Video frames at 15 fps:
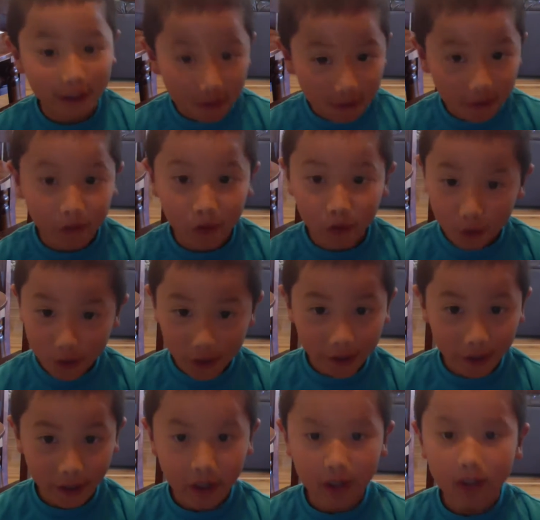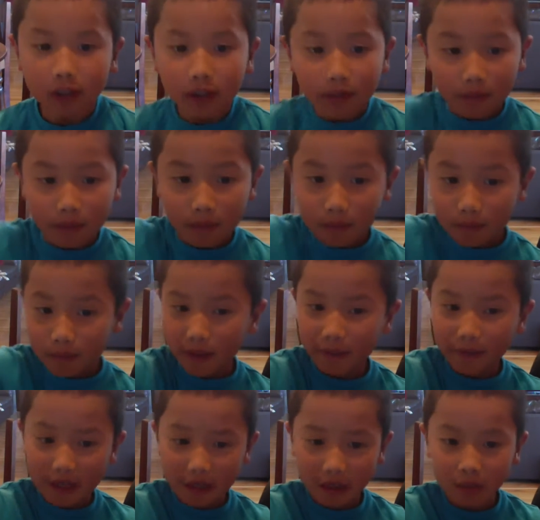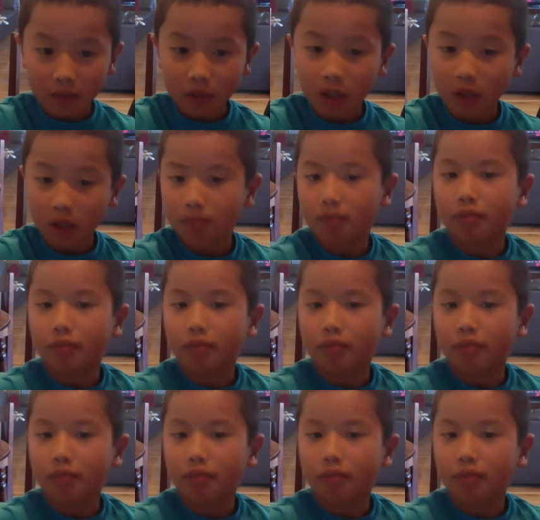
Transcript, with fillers: and if you are, big fat thumbs up